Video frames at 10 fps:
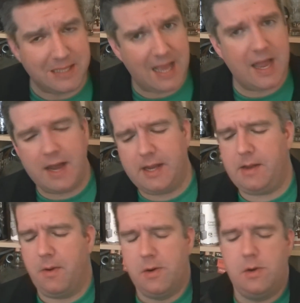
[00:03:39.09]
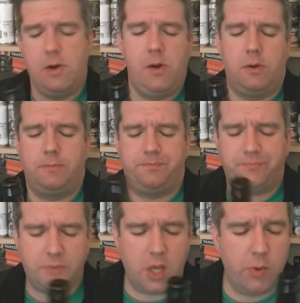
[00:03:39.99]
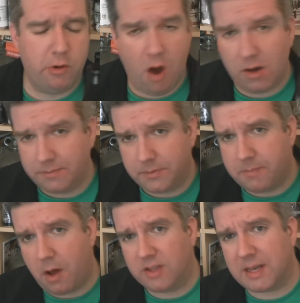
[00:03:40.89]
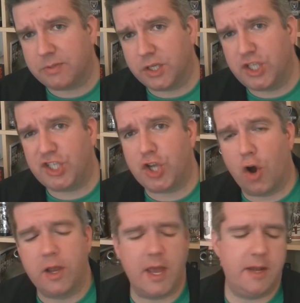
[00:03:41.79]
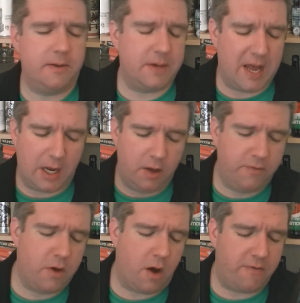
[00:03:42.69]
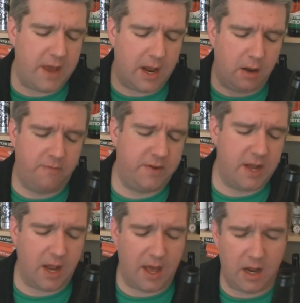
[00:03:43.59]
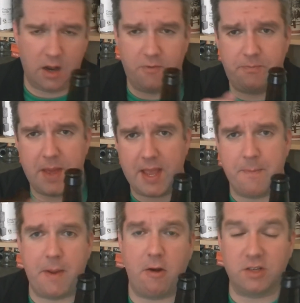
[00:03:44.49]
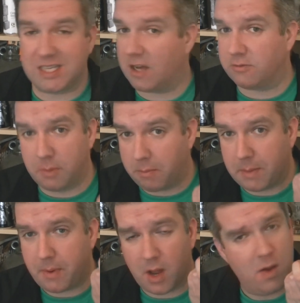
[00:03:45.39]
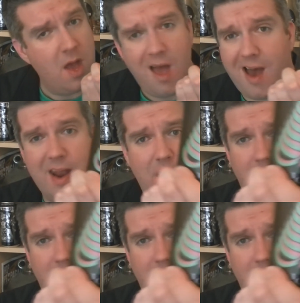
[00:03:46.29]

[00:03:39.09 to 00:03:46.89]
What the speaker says: like I did, you were wrong. The bottle's absolutely stonking. And I love coffee and I love vanilla and I love big Imperial Stouts from Omnipollo. And